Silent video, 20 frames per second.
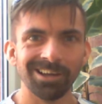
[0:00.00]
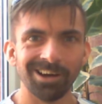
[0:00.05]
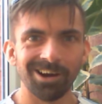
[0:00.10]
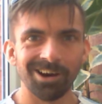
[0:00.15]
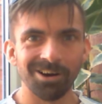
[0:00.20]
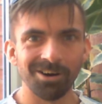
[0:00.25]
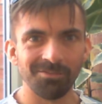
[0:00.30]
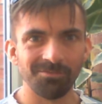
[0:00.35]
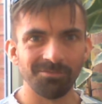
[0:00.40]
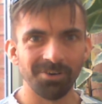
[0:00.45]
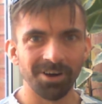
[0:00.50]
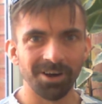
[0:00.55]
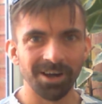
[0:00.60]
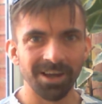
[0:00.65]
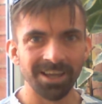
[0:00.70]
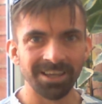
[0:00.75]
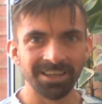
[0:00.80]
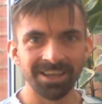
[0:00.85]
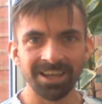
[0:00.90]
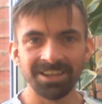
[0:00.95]
of
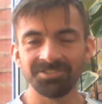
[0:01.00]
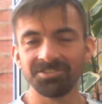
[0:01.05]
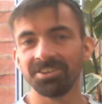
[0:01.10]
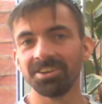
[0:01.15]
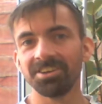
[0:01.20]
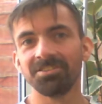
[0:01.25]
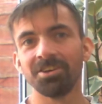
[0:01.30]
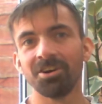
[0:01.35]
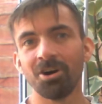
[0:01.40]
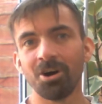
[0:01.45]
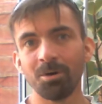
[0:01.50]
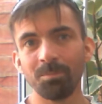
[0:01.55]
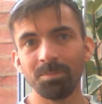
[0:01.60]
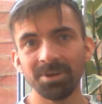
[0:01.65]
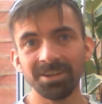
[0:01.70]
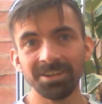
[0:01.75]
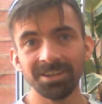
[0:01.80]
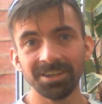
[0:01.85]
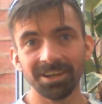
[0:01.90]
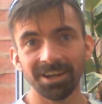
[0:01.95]
engaging in your
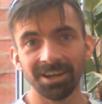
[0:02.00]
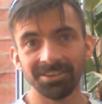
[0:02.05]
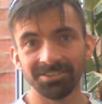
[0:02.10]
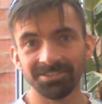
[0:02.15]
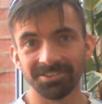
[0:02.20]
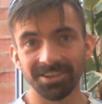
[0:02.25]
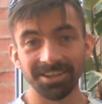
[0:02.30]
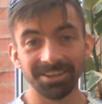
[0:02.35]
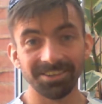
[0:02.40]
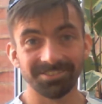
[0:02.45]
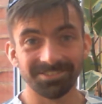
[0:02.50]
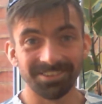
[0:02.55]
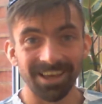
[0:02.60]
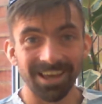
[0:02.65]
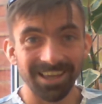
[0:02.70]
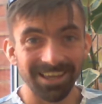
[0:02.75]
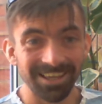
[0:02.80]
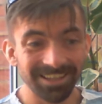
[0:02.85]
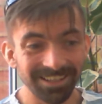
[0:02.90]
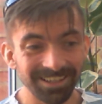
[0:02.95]
hobby and staying
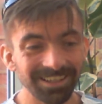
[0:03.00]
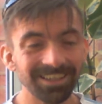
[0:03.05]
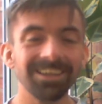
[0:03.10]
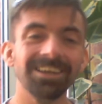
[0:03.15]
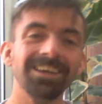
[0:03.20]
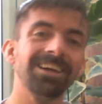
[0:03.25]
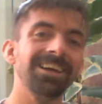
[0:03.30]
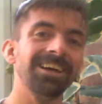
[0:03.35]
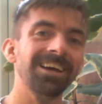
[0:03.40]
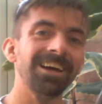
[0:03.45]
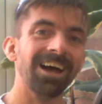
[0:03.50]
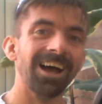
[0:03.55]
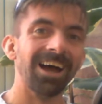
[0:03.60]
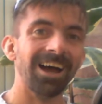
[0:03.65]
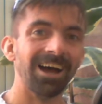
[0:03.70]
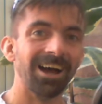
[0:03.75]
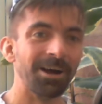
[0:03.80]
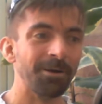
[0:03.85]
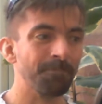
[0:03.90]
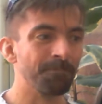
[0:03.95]
sane,
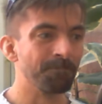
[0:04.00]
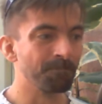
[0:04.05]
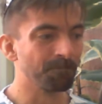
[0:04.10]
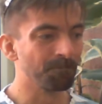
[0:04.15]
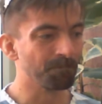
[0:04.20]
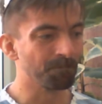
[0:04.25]
and